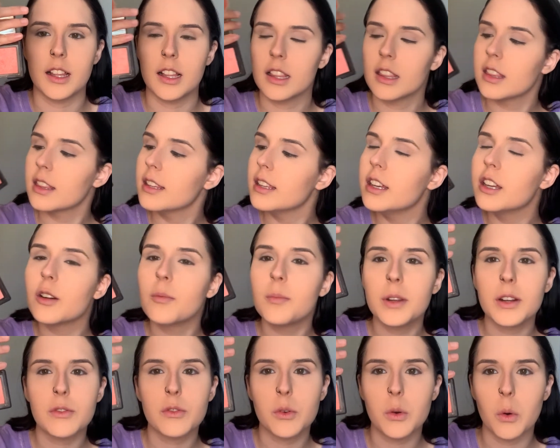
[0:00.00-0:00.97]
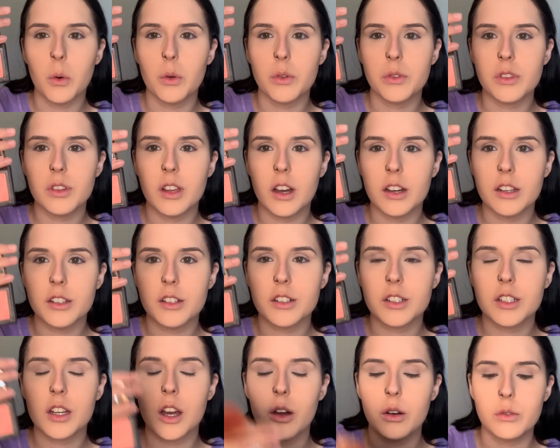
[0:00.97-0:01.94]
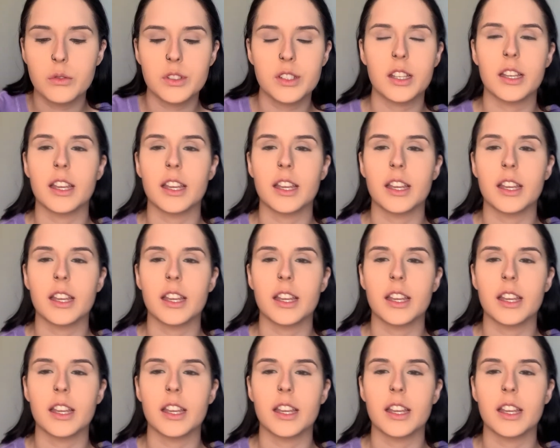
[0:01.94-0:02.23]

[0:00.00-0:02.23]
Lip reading: a little bit of golden undertones.